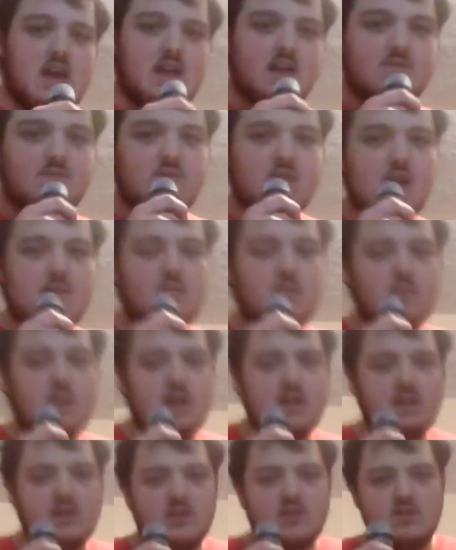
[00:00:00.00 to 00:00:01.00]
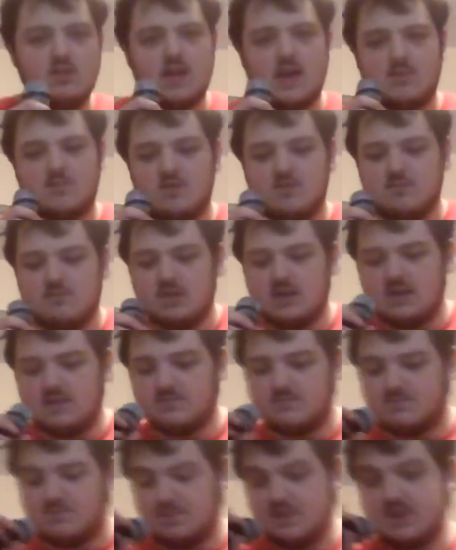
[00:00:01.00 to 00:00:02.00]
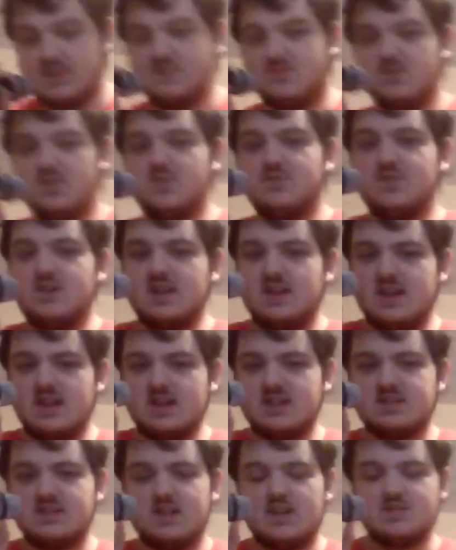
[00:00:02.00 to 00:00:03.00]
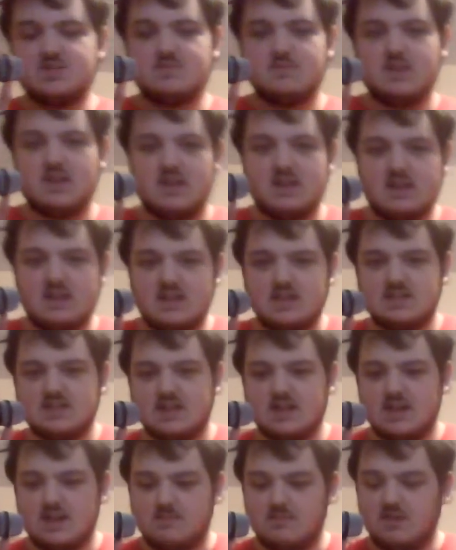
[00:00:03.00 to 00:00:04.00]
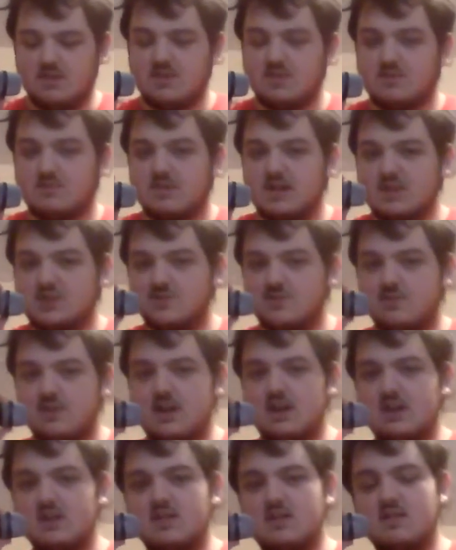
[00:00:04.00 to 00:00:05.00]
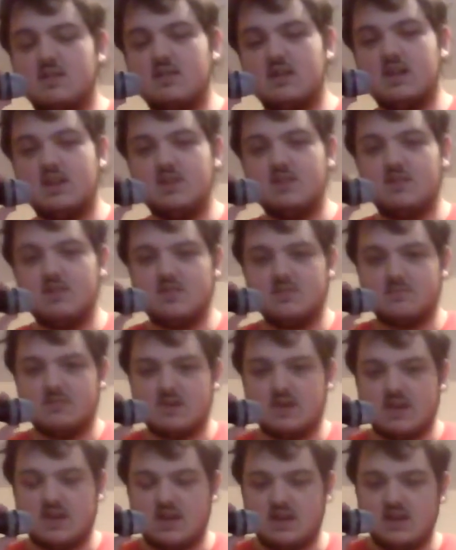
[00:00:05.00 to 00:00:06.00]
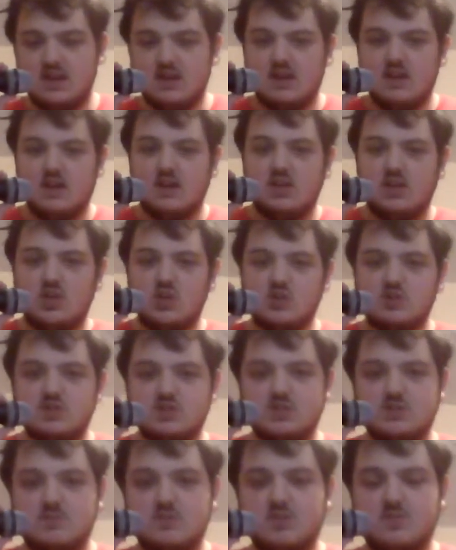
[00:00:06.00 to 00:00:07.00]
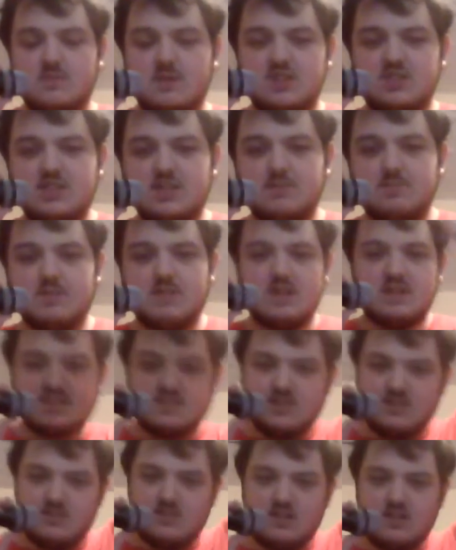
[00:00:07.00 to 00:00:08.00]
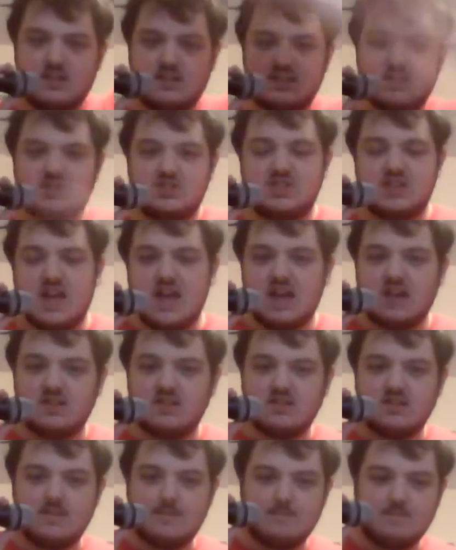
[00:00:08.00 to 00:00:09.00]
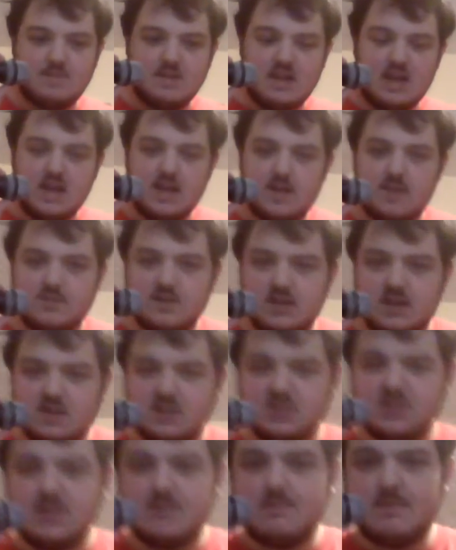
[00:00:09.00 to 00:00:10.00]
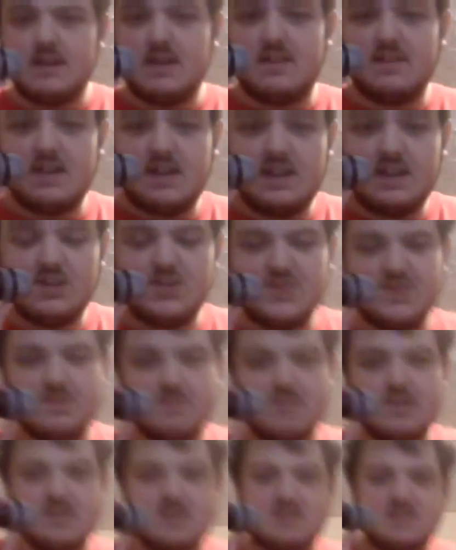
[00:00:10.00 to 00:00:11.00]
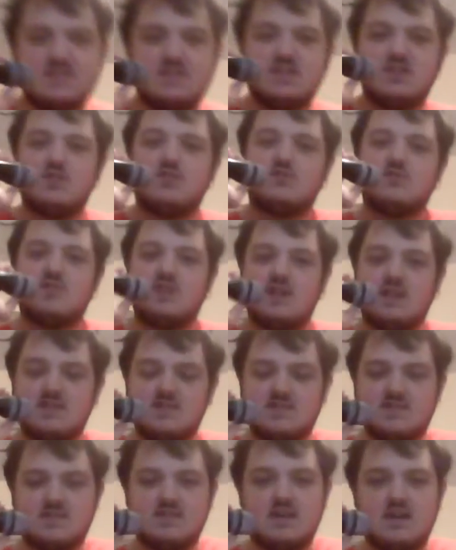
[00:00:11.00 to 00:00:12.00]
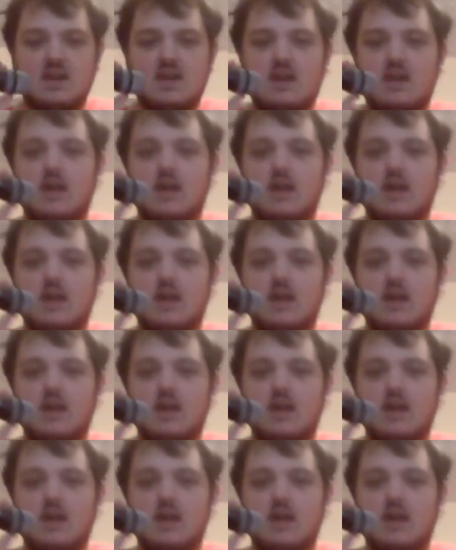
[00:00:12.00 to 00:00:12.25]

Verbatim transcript: And if you ever want to collab with me, please feel free to get in touch with me at any time. You know my Twitter and you know my YouTube, you know my G+, they're all on the channel. I have a Gmail that I use for business inquiries.